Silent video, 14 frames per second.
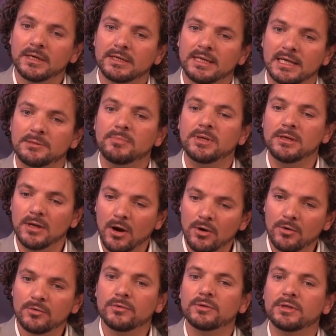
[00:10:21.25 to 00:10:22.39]
that's
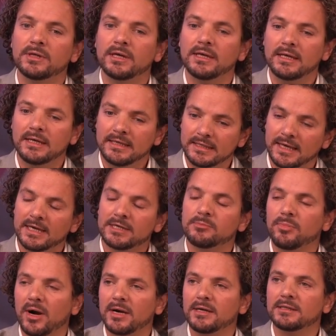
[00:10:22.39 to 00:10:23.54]
below the E T S
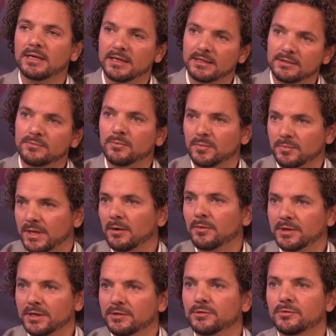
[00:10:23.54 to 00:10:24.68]
price that they will
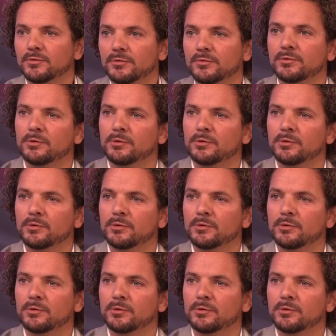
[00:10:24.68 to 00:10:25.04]
need to,